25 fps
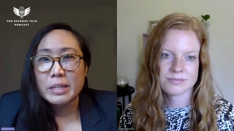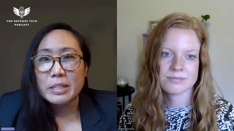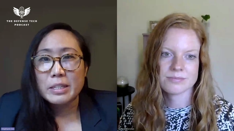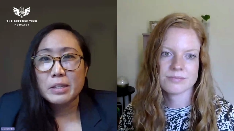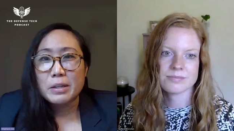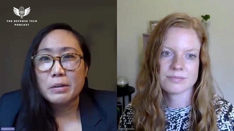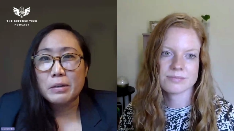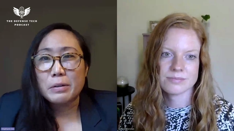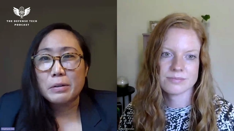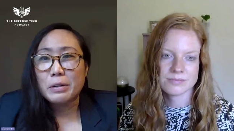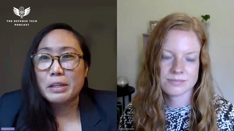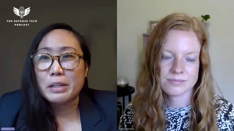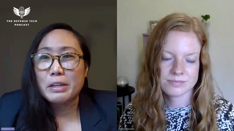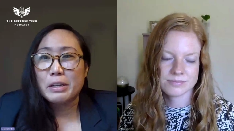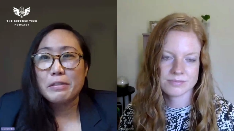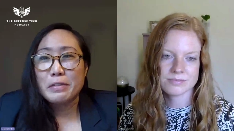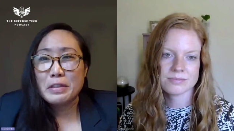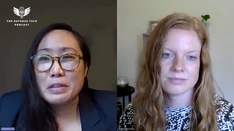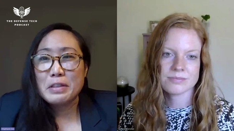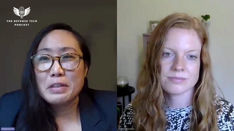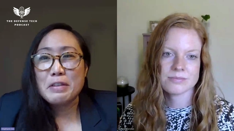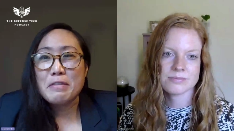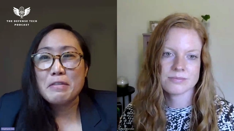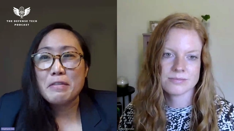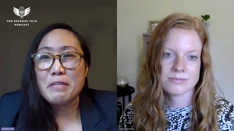Speaker 1: So
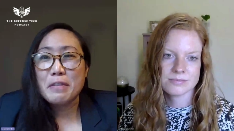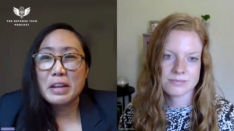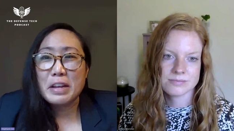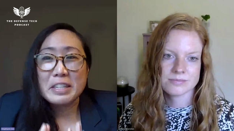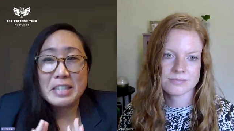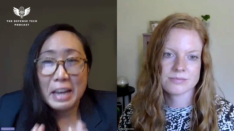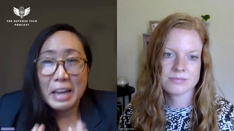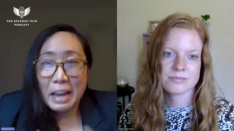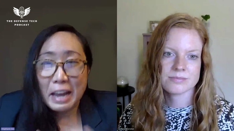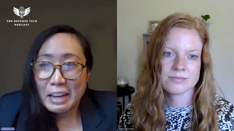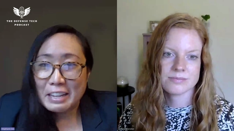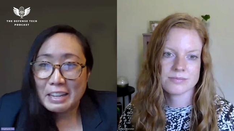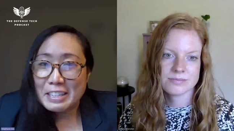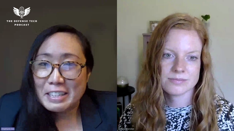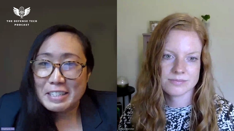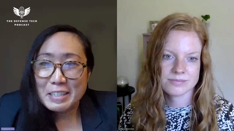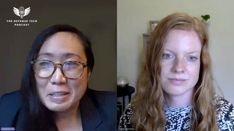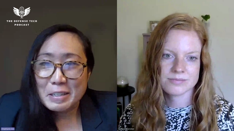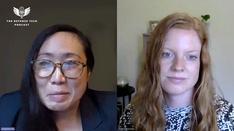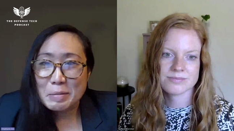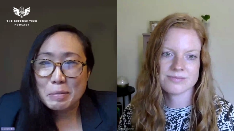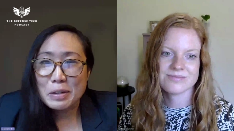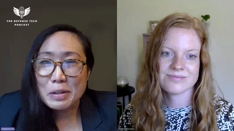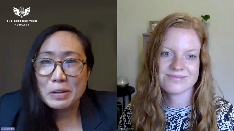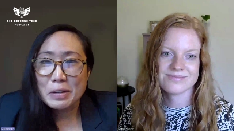given the
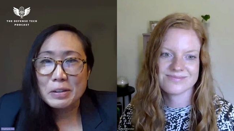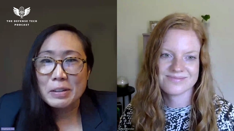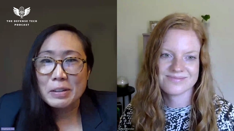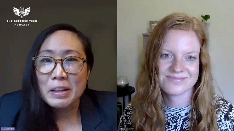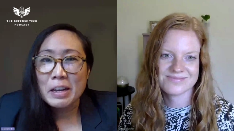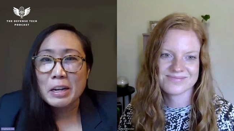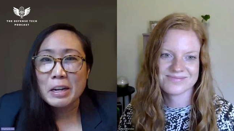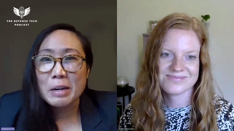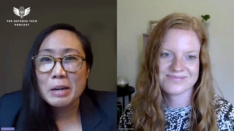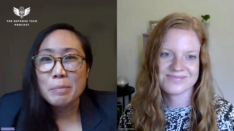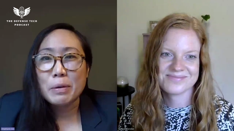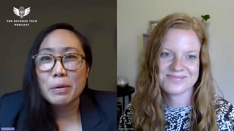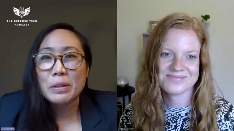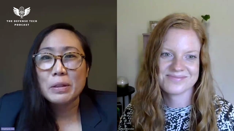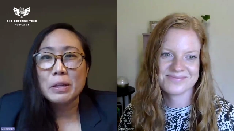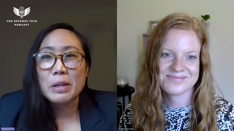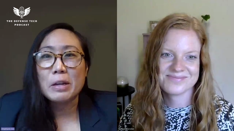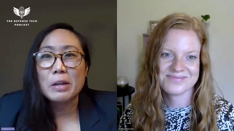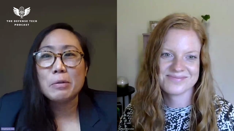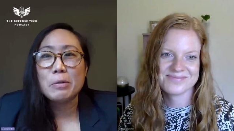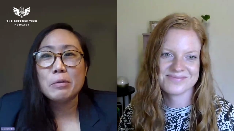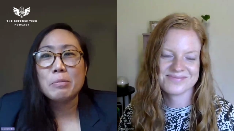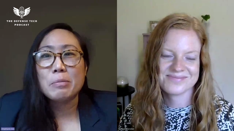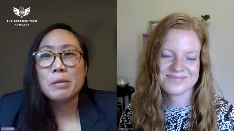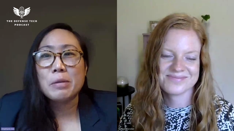fantastic speaker lineup at the
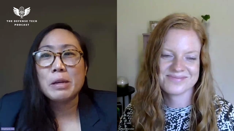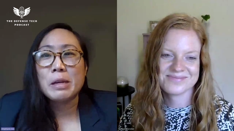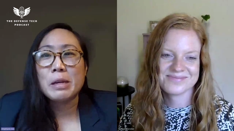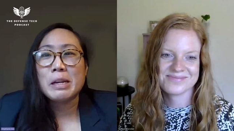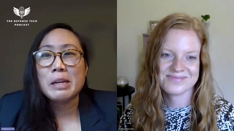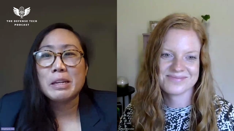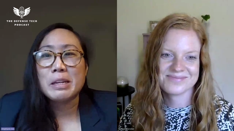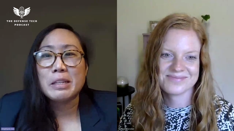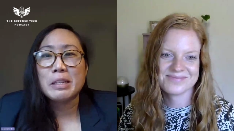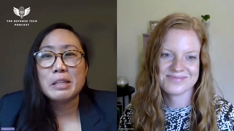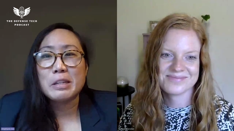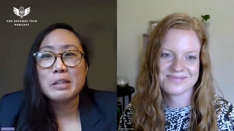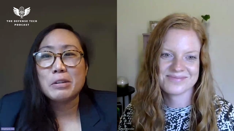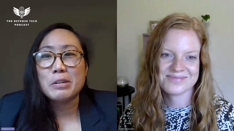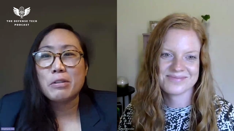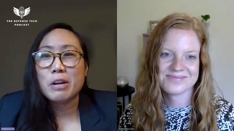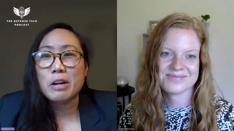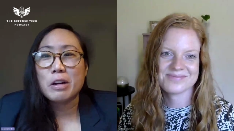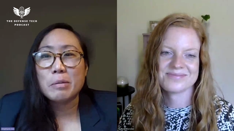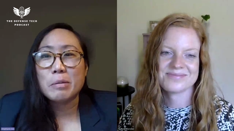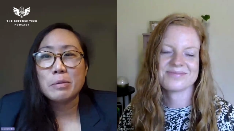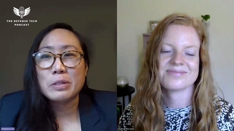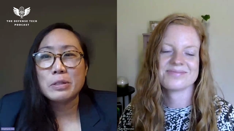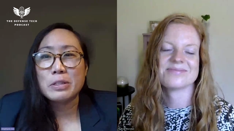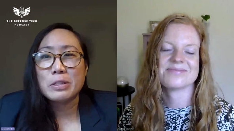annual meeting and the
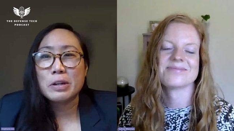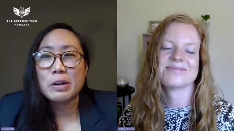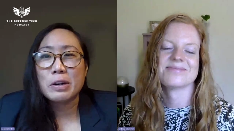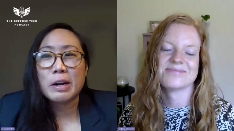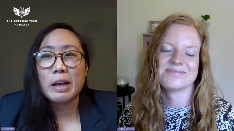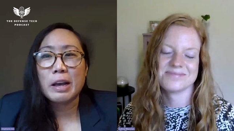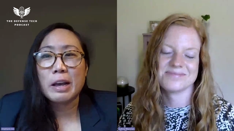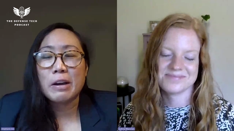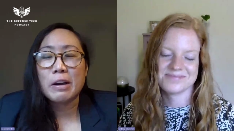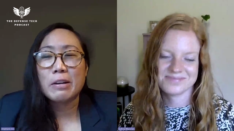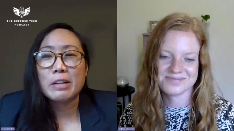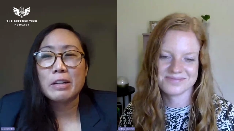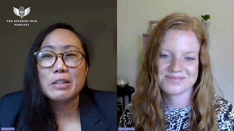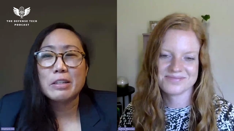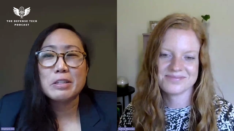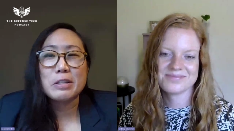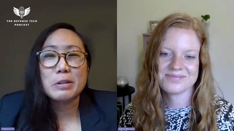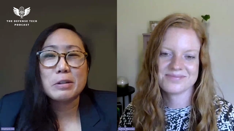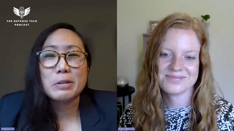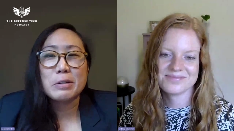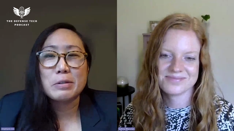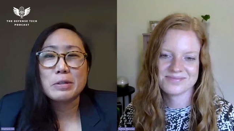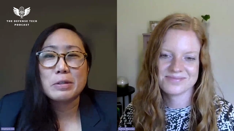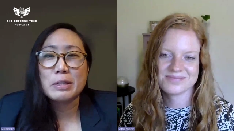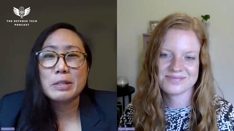incredible turnout, mm. it
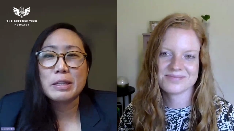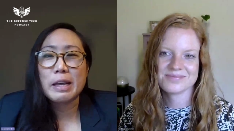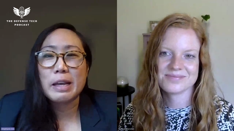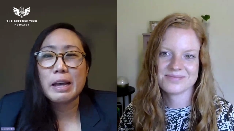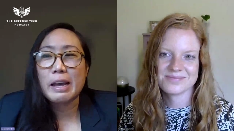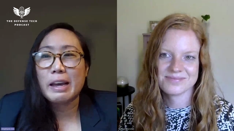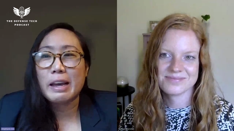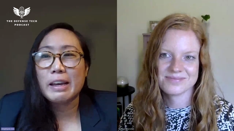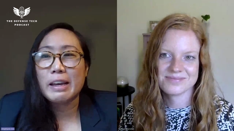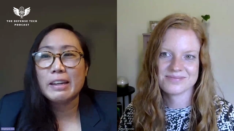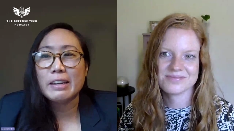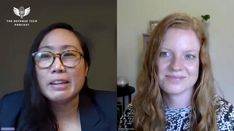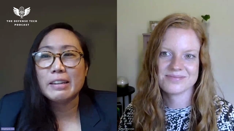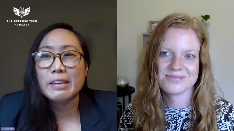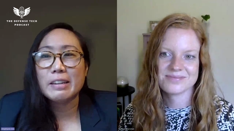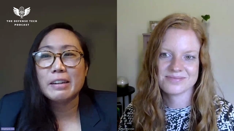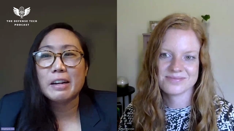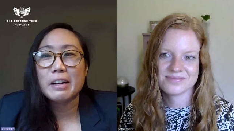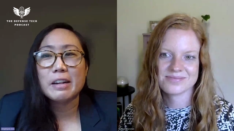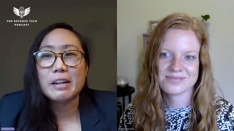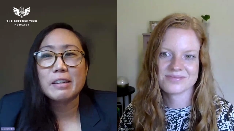shows that